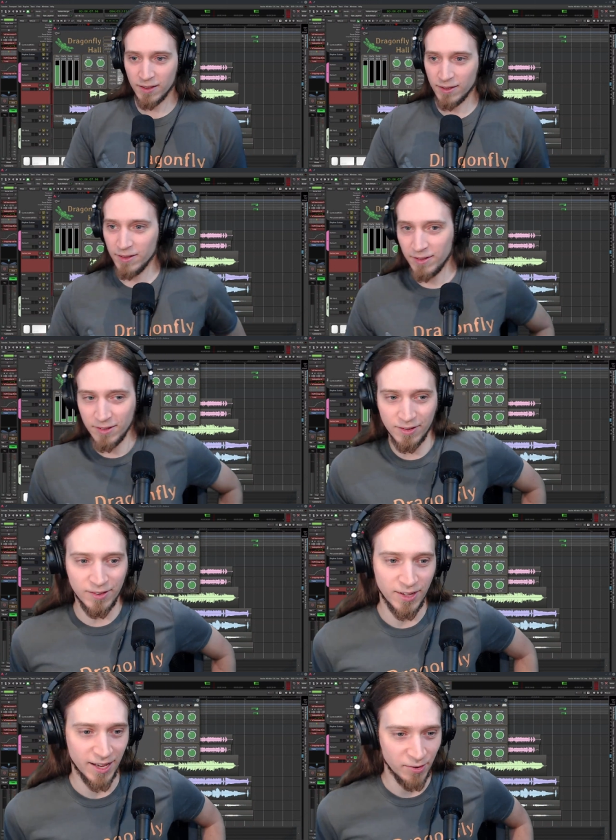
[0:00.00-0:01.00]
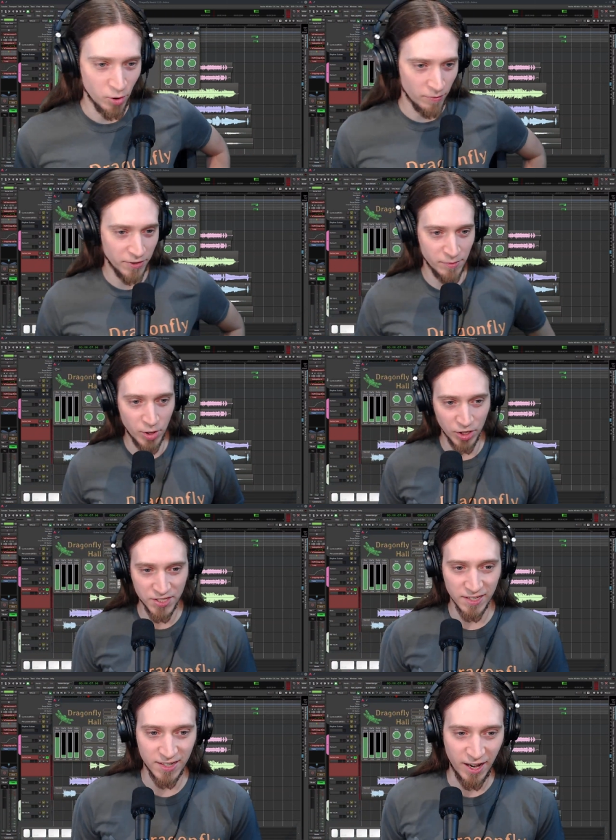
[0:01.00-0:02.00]
Uh, Rob Vandenberg
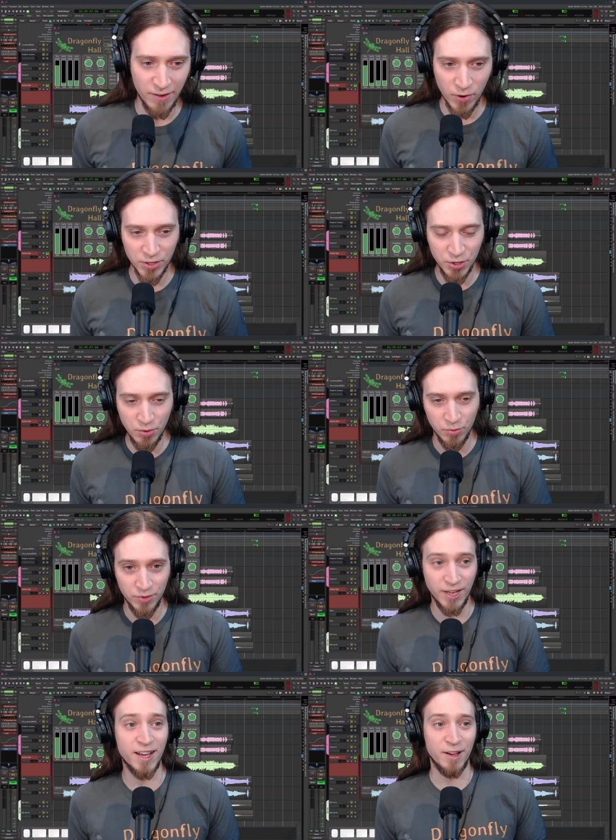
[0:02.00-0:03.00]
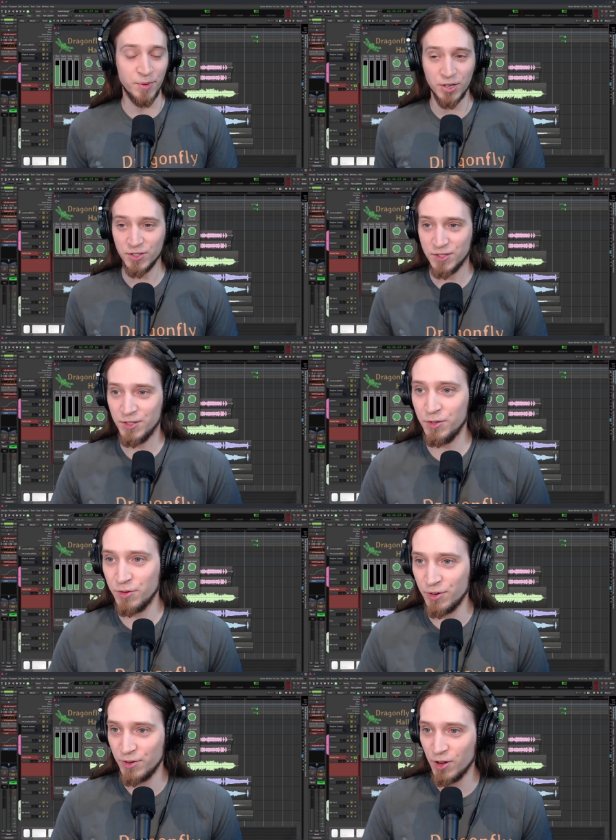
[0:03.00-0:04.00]
says, I have one too. Yeah, because
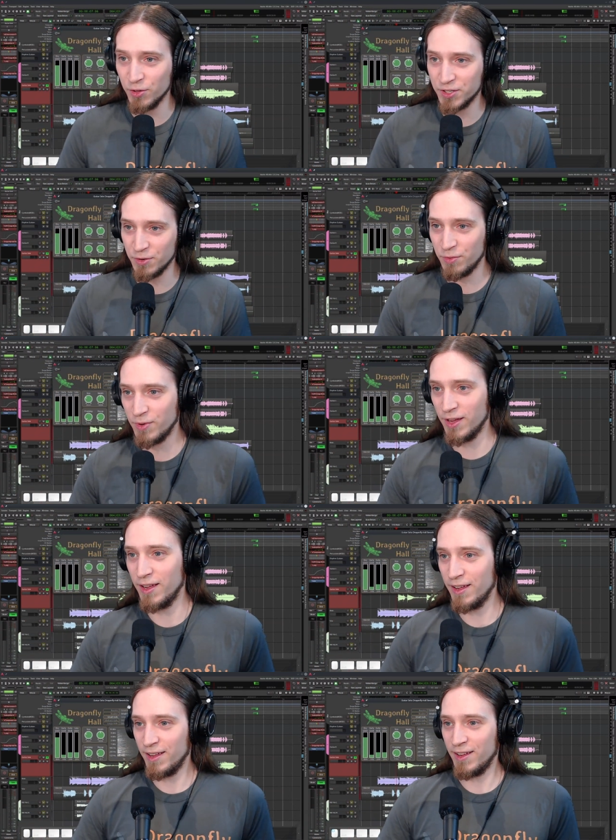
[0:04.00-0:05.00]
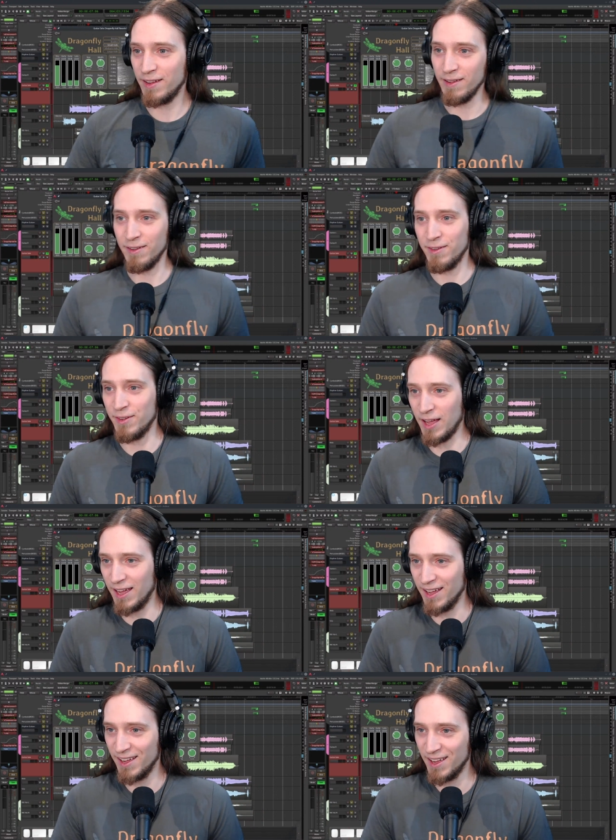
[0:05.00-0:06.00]
you're also uh,
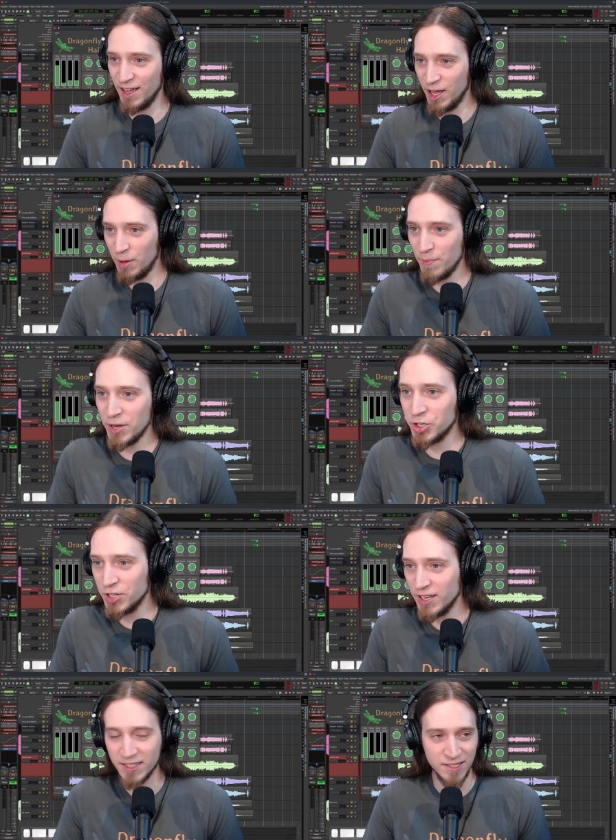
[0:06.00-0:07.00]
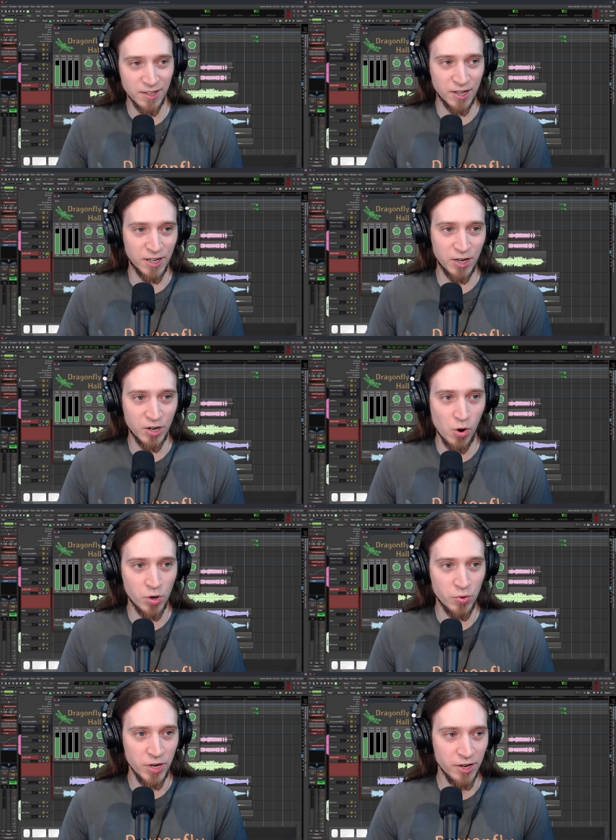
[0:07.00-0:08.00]
mentioned as a
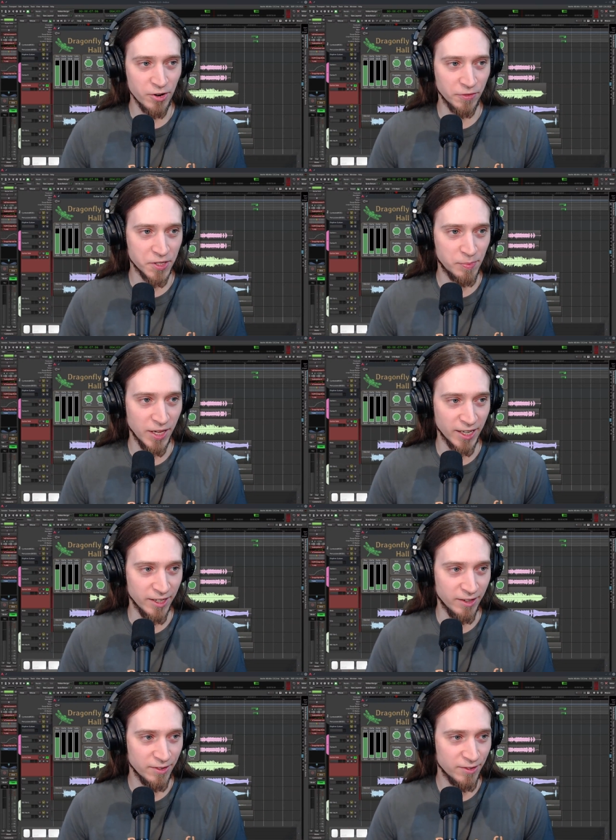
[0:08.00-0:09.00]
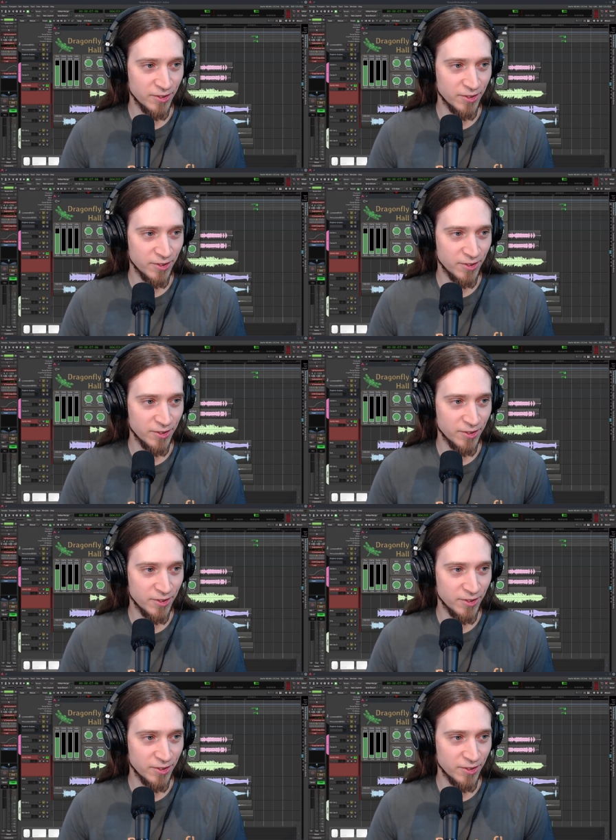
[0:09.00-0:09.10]
co-creator of this plugin.